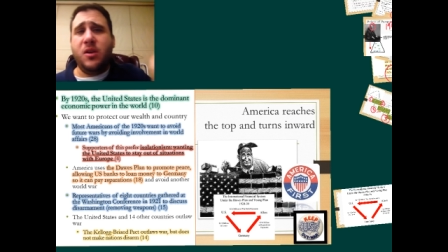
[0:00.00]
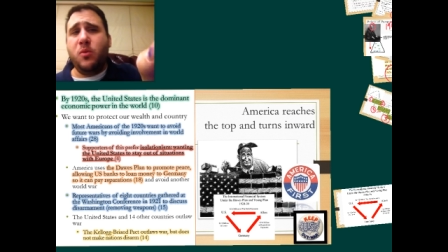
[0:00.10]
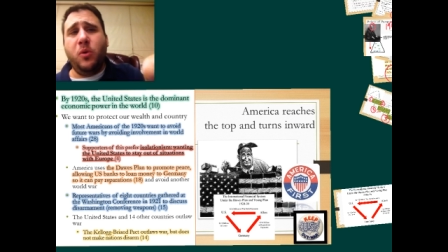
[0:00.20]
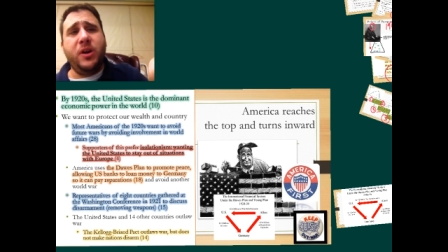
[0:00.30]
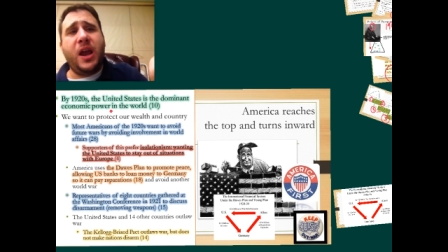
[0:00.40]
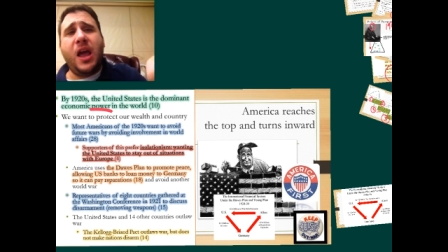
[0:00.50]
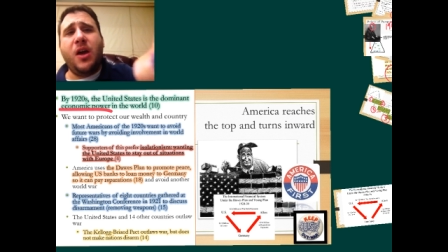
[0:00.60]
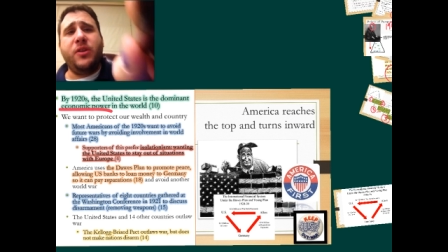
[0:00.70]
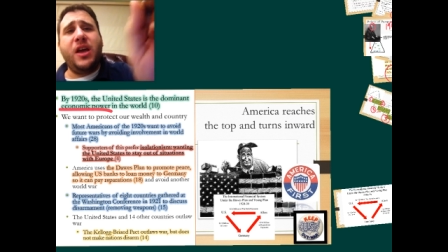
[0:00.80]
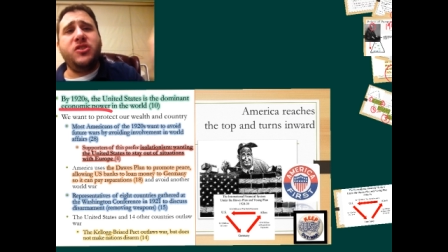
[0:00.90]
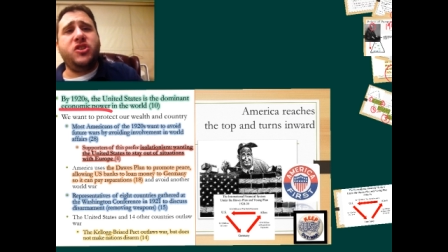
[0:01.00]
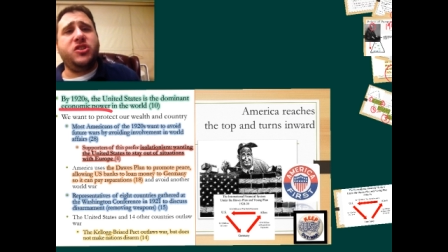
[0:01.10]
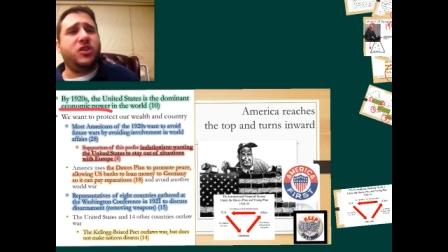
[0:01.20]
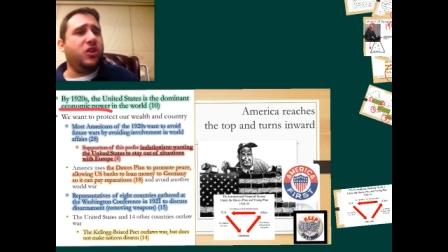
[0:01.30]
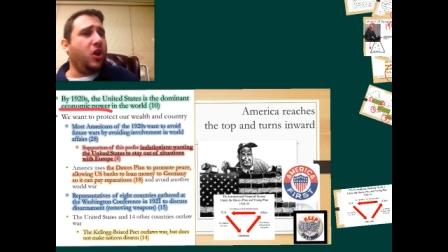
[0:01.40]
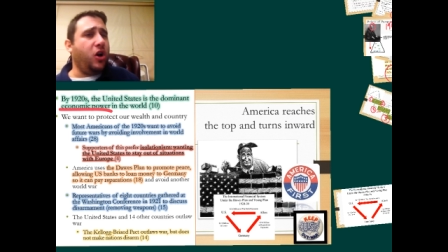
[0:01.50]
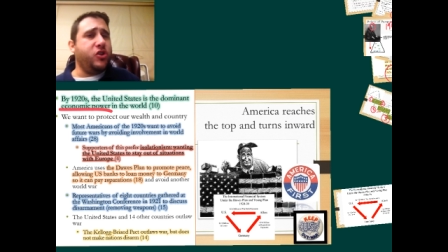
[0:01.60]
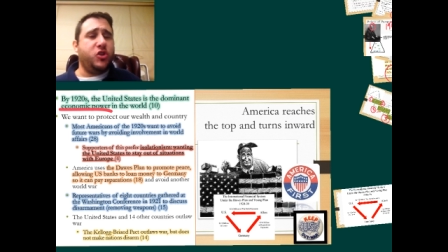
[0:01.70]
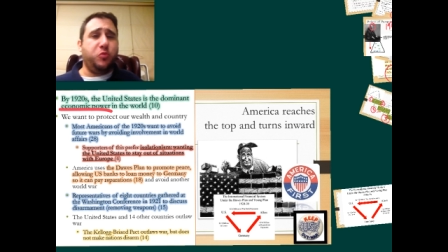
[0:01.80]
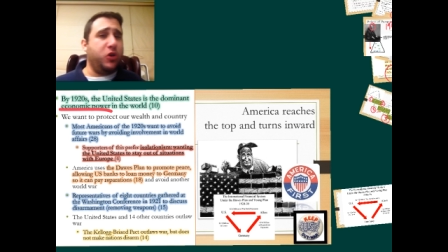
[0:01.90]
we're now not just the
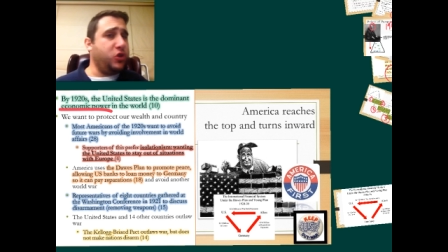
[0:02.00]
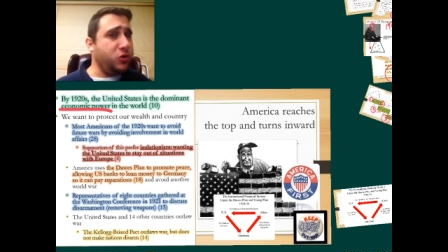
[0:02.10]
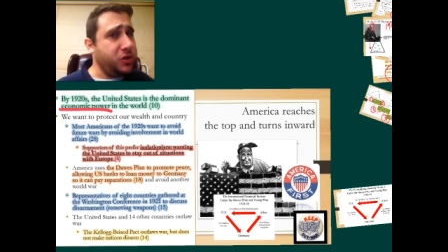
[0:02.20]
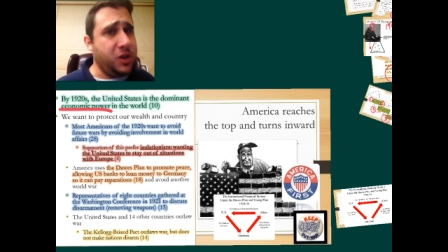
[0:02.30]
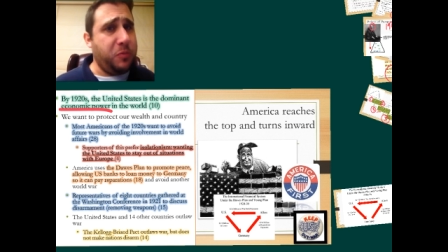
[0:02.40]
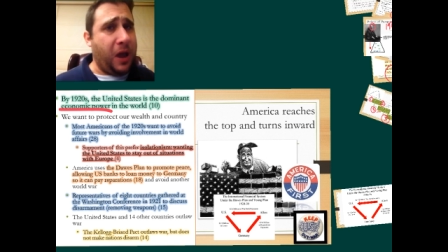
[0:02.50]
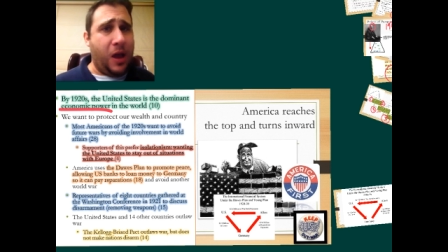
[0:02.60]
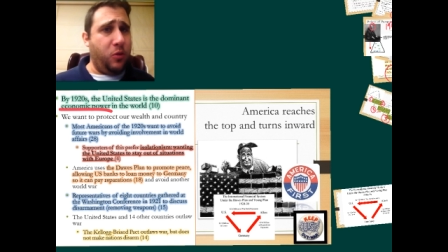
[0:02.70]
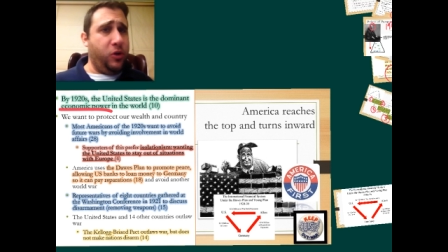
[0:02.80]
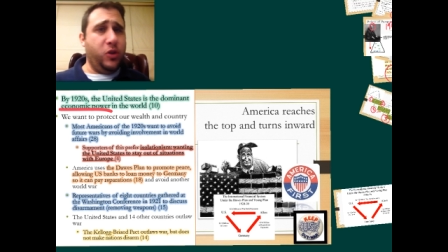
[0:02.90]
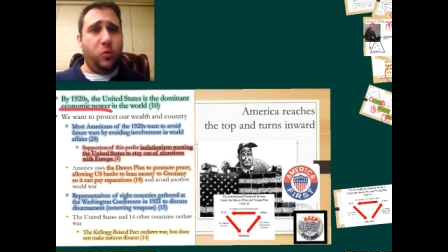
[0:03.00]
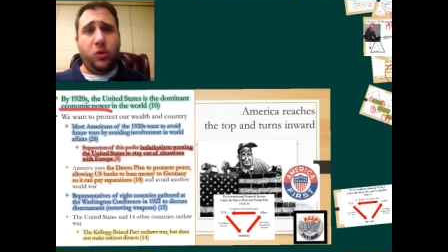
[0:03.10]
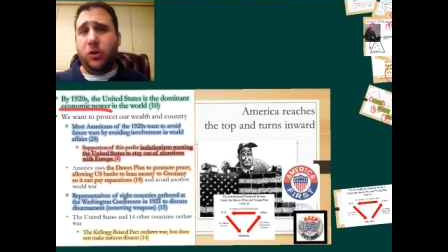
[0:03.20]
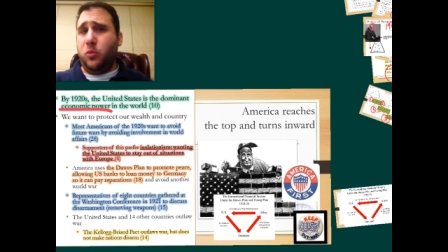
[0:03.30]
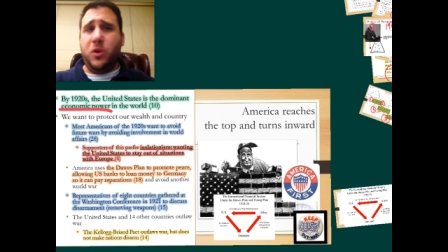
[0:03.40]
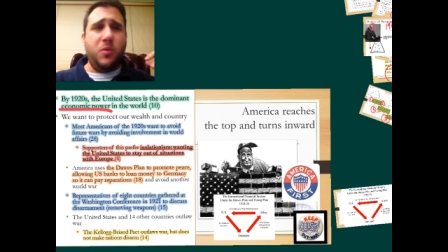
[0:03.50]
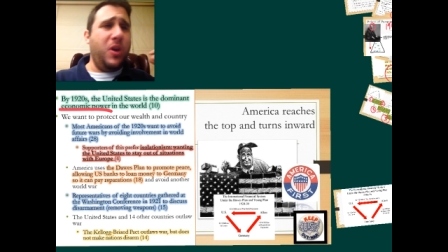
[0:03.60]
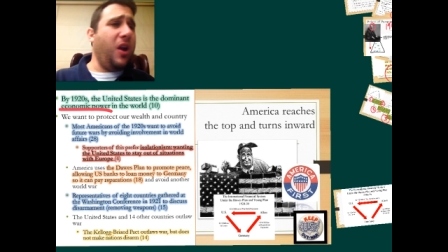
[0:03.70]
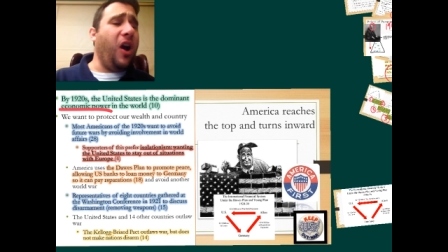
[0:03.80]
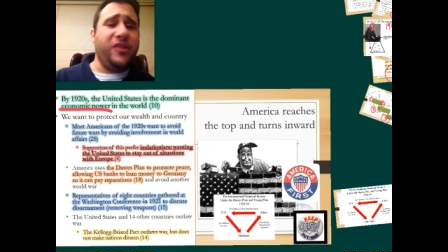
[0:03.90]
largest producing power in the world,
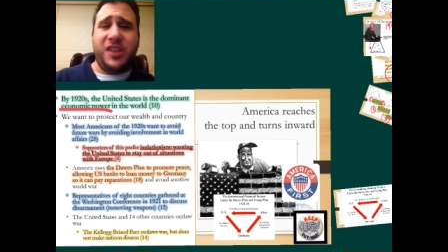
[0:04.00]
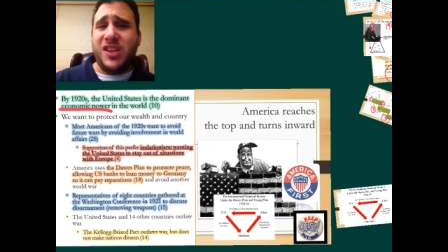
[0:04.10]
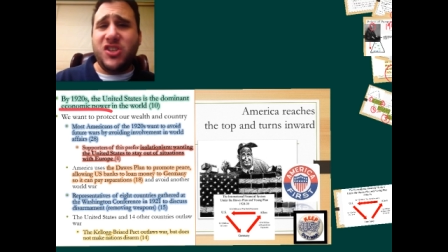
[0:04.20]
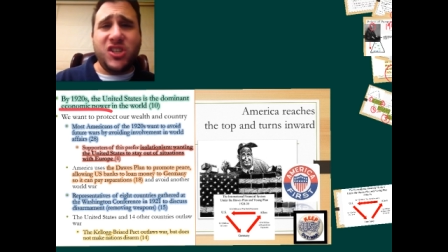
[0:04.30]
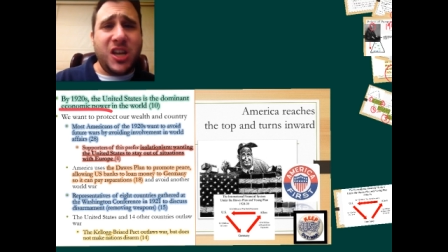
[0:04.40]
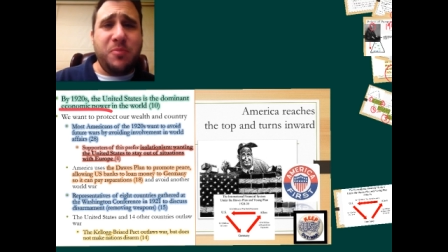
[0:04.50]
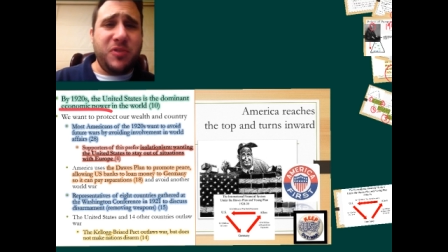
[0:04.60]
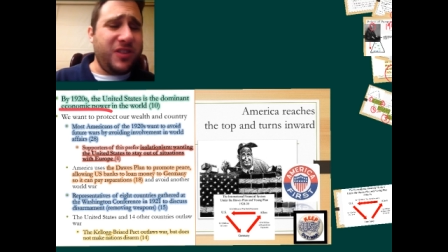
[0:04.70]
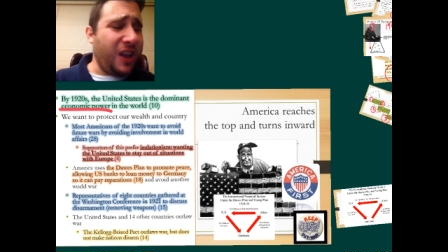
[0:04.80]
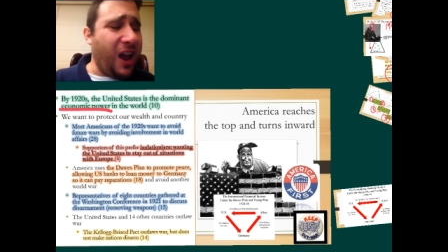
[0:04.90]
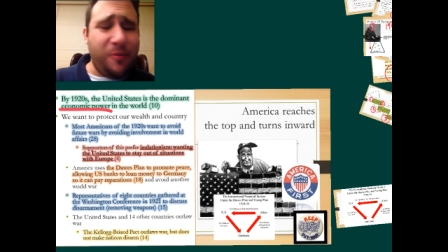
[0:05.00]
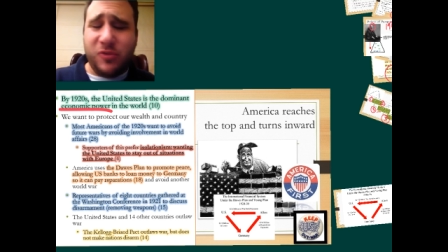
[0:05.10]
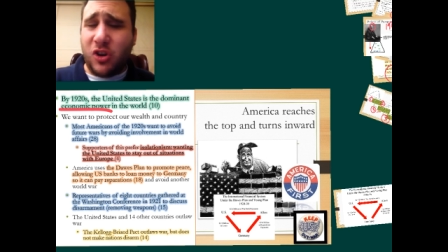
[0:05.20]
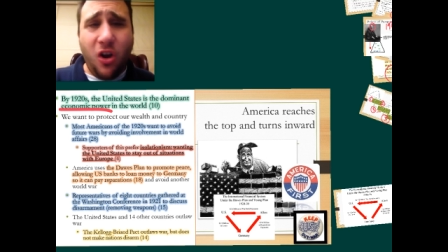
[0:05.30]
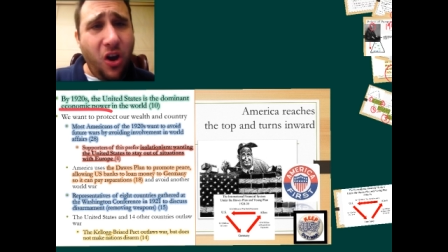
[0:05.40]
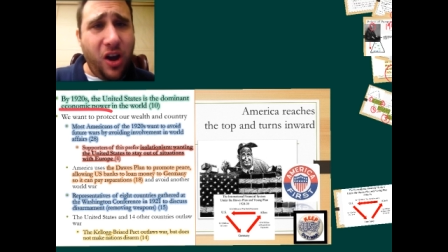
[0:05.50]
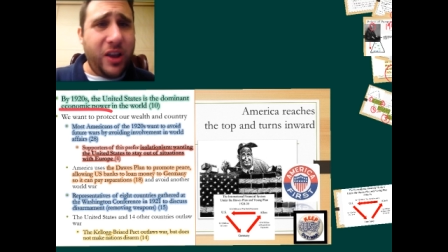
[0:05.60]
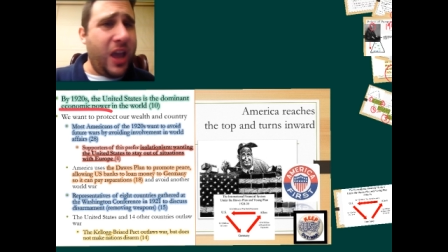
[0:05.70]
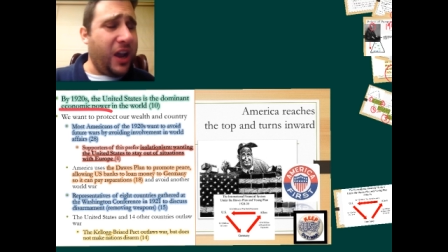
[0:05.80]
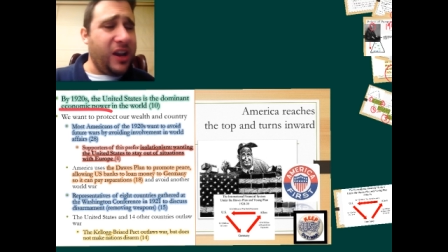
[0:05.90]
we are the cheap top
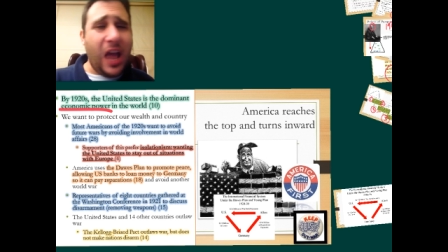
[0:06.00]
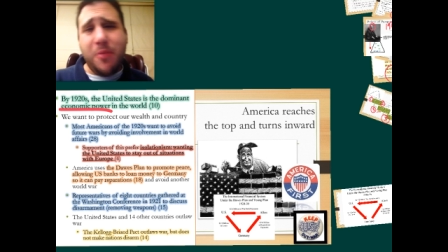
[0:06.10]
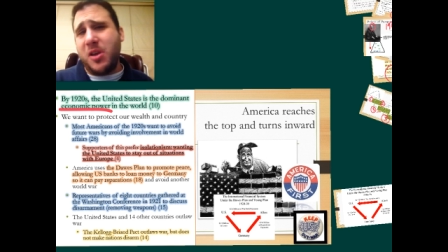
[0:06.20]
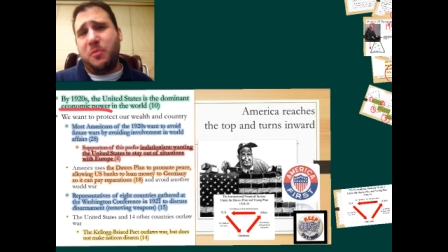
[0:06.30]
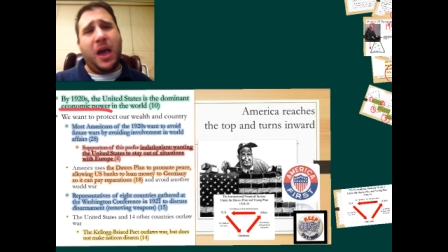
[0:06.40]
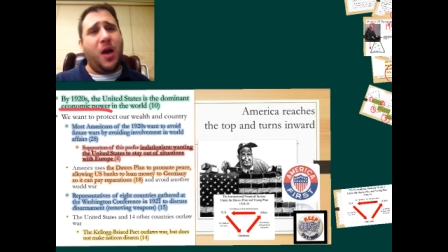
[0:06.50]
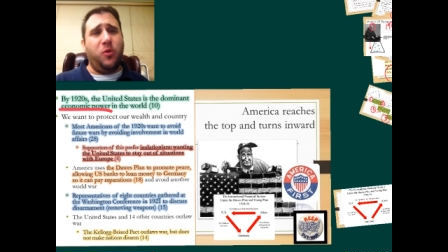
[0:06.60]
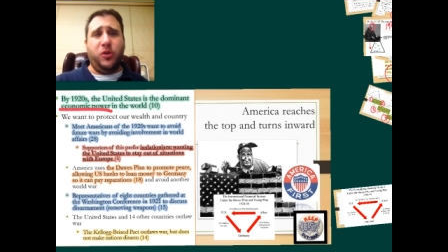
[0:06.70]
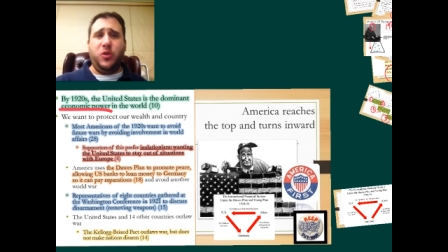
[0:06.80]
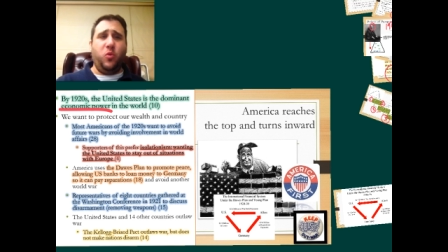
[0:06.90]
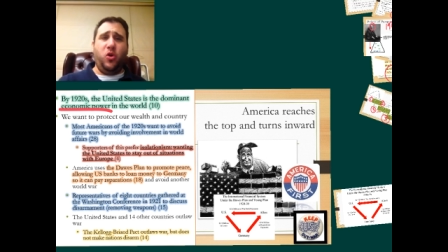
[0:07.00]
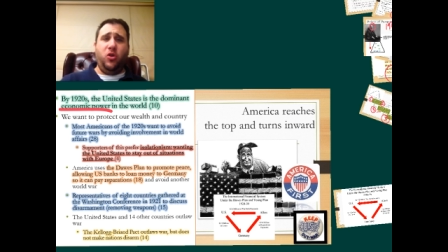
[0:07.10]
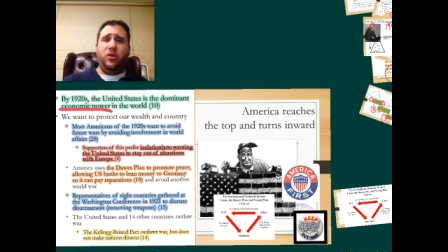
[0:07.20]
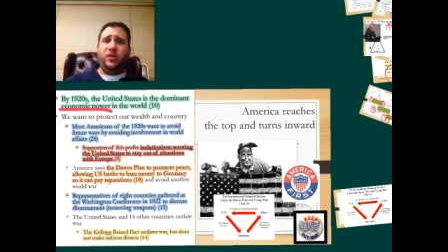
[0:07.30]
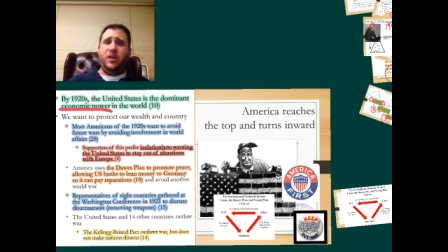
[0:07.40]
dog economic power in the world.